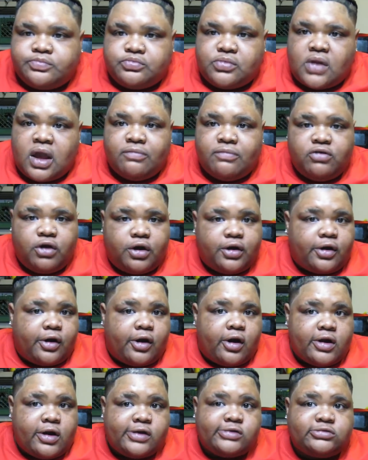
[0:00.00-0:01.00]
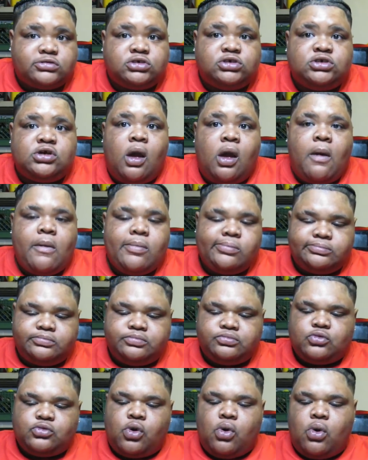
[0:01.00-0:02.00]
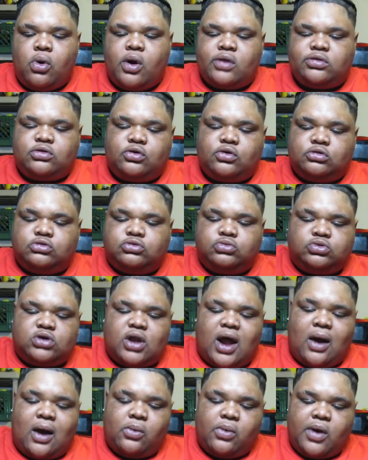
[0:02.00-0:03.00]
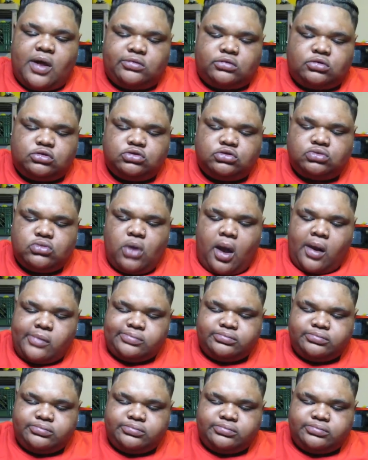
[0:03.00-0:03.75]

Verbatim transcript: if you're currently going through what I went through,